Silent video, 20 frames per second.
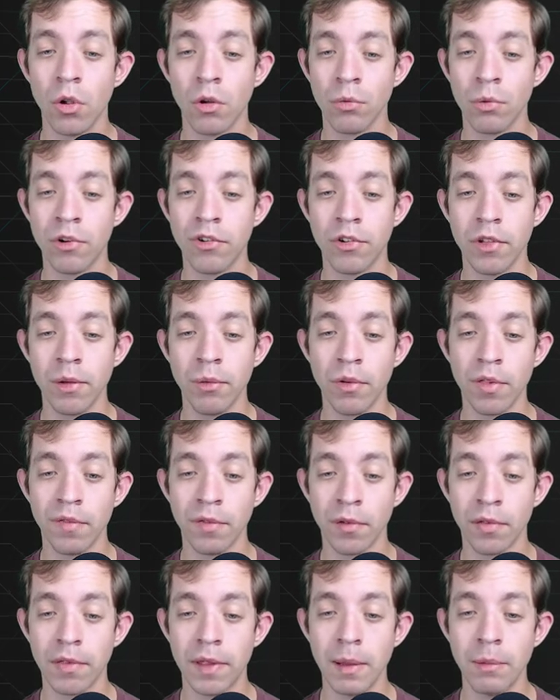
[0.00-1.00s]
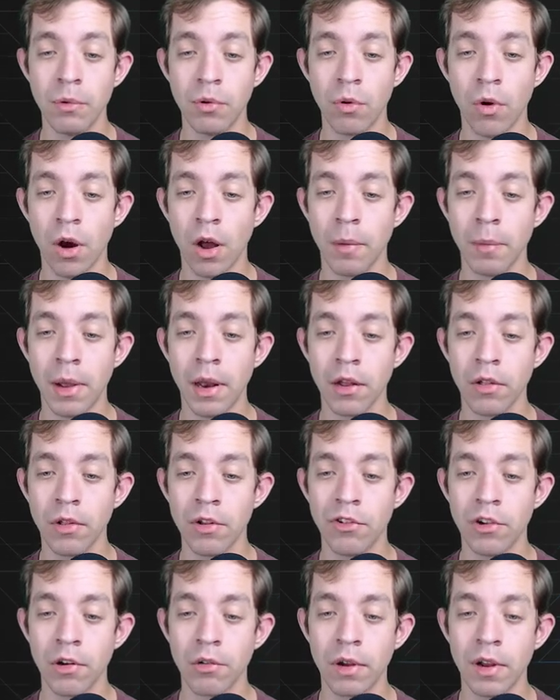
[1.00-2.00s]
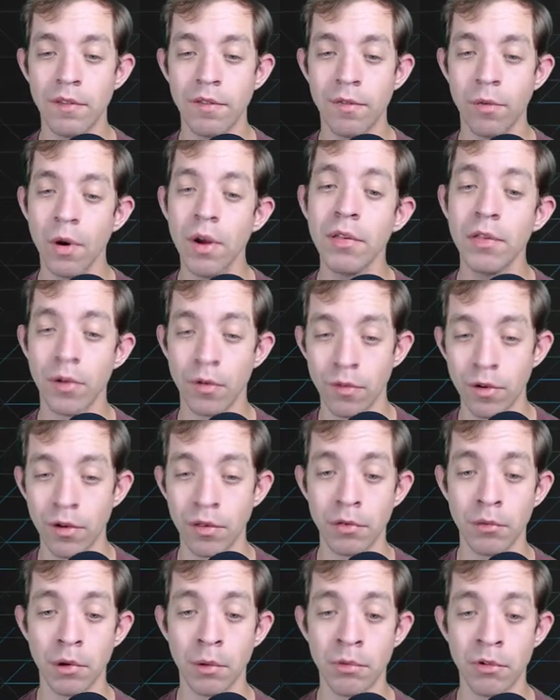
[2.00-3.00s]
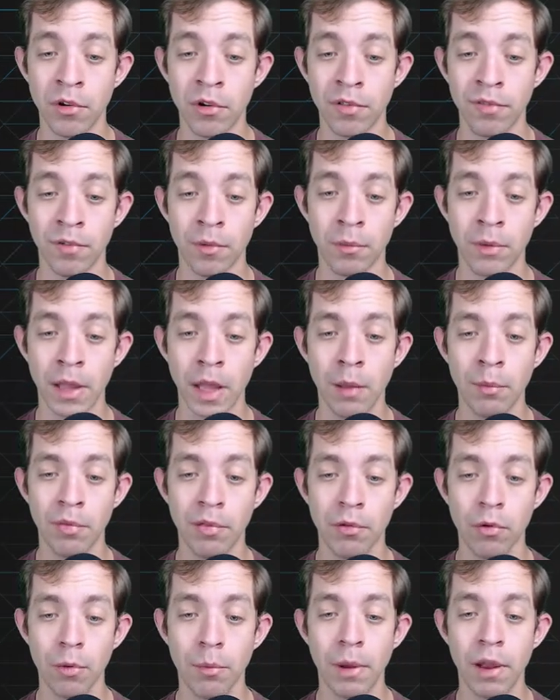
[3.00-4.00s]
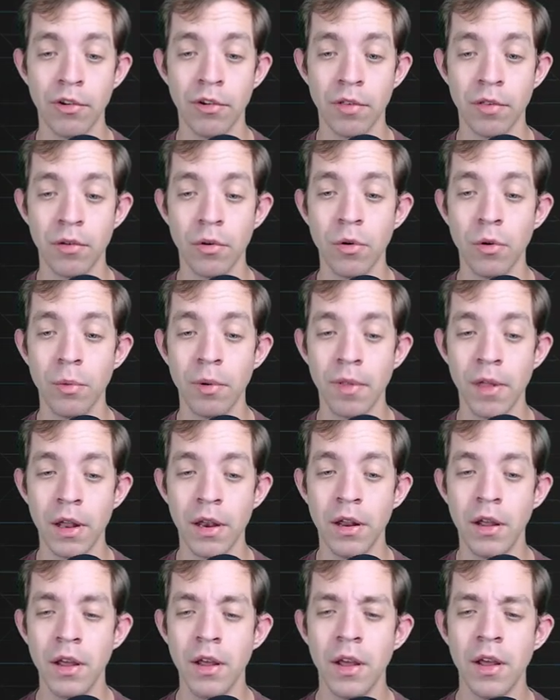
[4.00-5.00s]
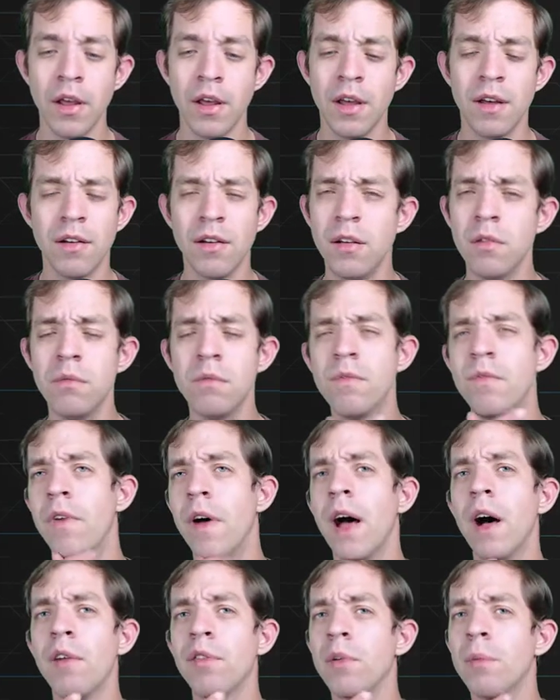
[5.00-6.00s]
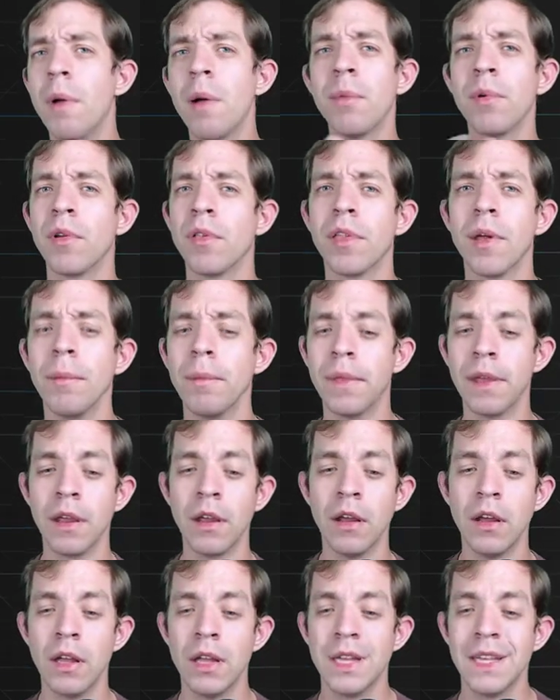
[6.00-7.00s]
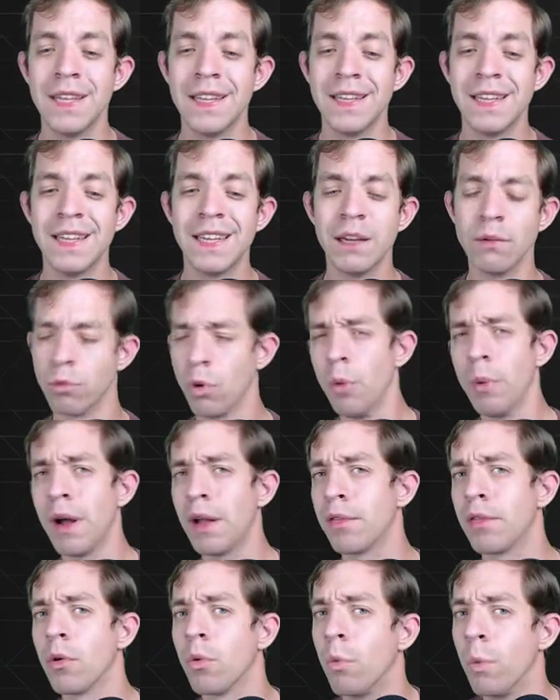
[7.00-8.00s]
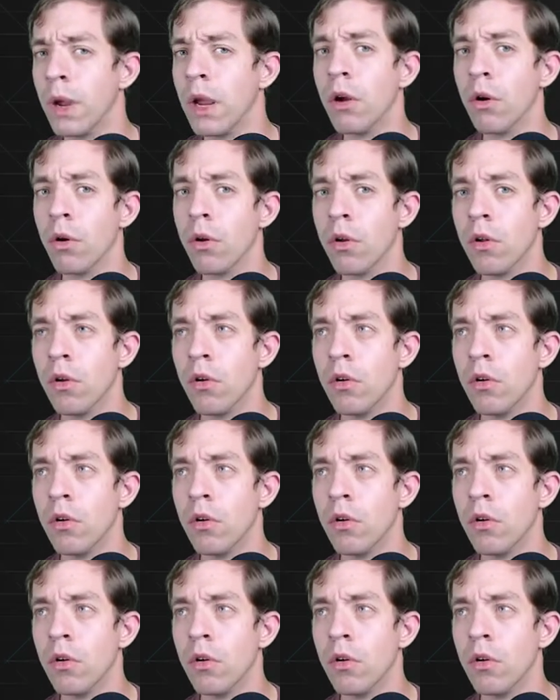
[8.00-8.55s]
originally was for Steam to automatically generate voiceover descriptions from game store pages too, but then Valve remembered something. Robots are weird.